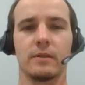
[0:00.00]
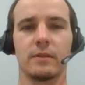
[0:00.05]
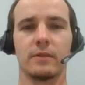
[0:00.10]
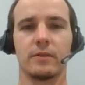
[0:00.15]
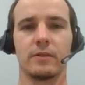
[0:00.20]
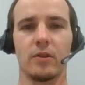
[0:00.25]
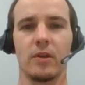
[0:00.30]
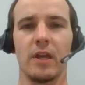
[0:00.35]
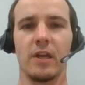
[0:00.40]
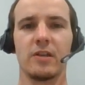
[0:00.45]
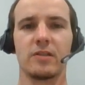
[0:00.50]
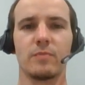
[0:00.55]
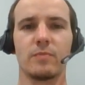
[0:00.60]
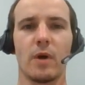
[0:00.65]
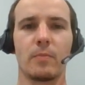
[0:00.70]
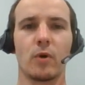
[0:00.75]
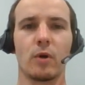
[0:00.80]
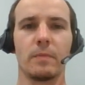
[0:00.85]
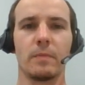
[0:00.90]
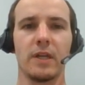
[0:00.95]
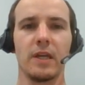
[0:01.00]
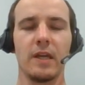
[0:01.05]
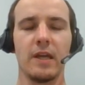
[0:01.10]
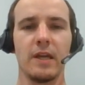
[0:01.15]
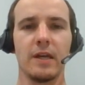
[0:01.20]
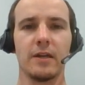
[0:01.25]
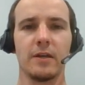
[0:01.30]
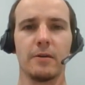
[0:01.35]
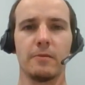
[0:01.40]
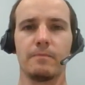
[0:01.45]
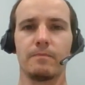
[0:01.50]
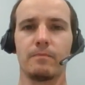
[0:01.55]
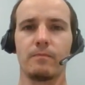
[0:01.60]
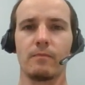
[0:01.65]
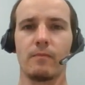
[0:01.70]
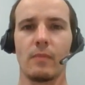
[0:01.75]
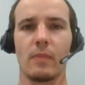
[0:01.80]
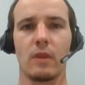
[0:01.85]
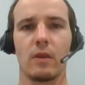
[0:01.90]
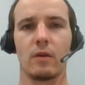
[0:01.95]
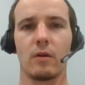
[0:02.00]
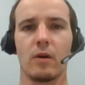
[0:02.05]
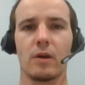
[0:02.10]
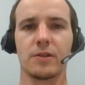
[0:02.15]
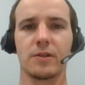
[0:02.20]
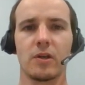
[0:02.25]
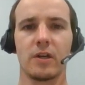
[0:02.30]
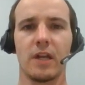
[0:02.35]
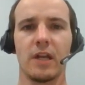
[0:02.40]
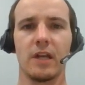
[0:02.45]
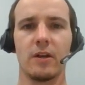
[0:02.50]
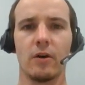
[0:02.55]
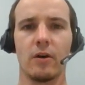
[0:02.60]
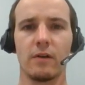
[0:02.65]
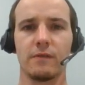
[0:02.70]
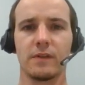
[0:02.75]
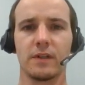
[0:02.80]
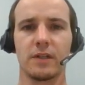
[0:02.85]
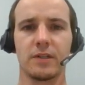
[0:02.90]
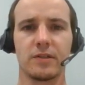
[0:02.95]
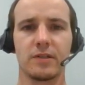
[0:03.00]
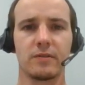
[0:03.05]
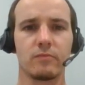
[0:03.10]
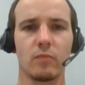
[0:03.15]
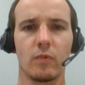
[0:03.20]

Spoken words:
So here's my property here, Onside head office.